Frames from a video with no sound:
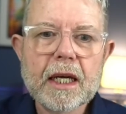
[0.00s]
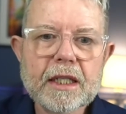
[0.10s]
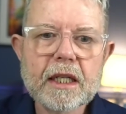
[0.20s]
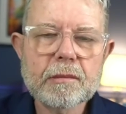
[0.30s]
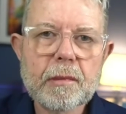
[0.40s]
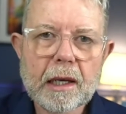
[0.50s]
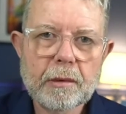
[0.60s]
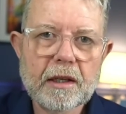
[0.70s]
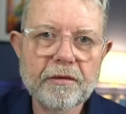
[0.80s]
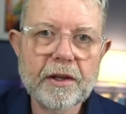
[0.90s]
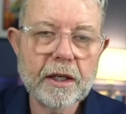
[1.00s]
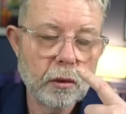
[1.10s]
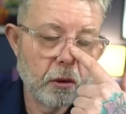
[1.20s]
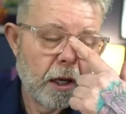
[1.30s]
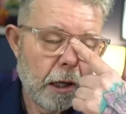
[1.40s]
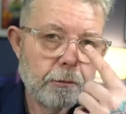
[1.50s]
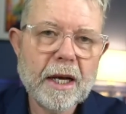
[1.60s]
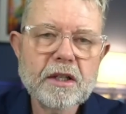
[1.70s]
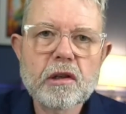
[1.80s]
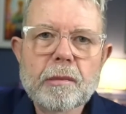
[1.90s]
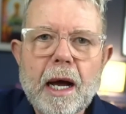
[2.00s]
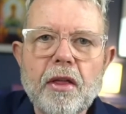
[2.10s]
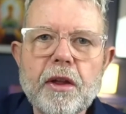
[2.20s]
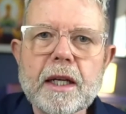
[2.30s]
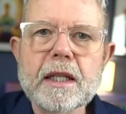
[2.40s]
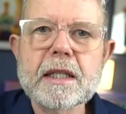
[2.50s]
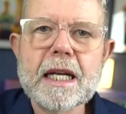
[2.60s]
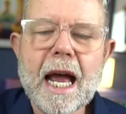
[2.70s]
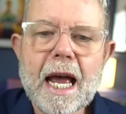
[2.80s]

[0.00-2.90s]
It does make me feel better about things.